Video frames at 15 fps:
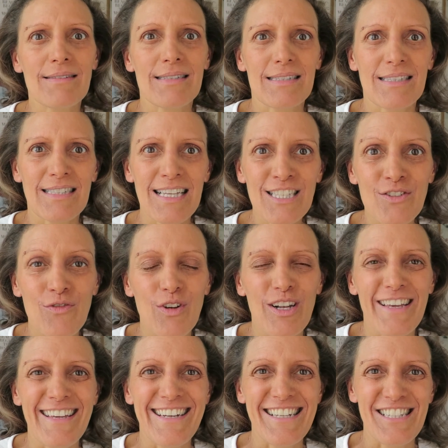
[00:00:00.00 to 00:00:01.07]

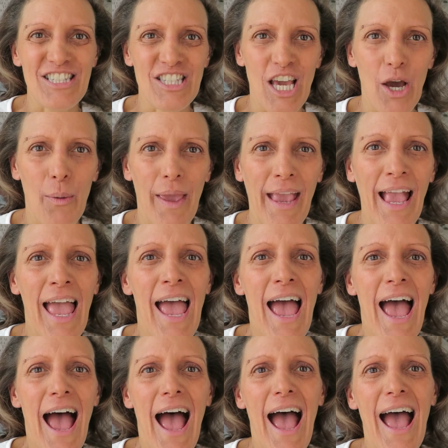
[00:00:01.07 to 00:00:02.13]
successful it is going,
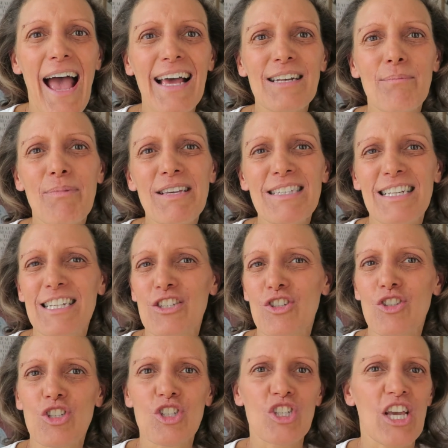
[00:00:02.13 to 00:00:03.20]
and basically
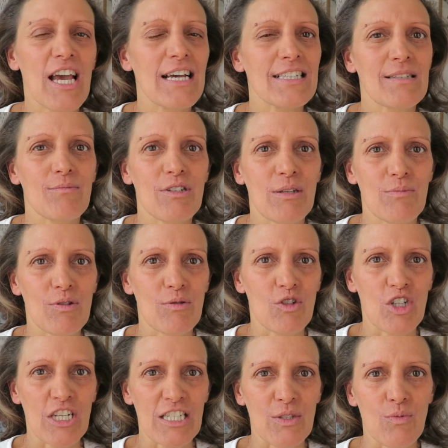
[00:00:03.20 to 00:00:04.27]
just to share some tips and
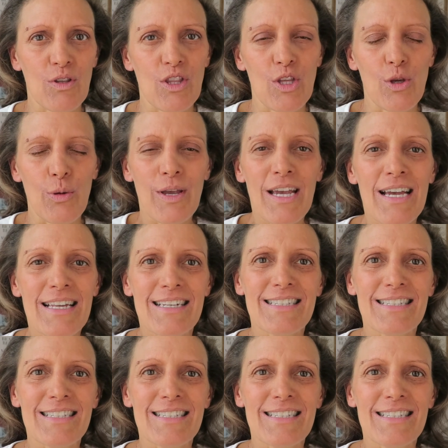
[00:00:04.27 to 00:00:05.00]
tricks with you.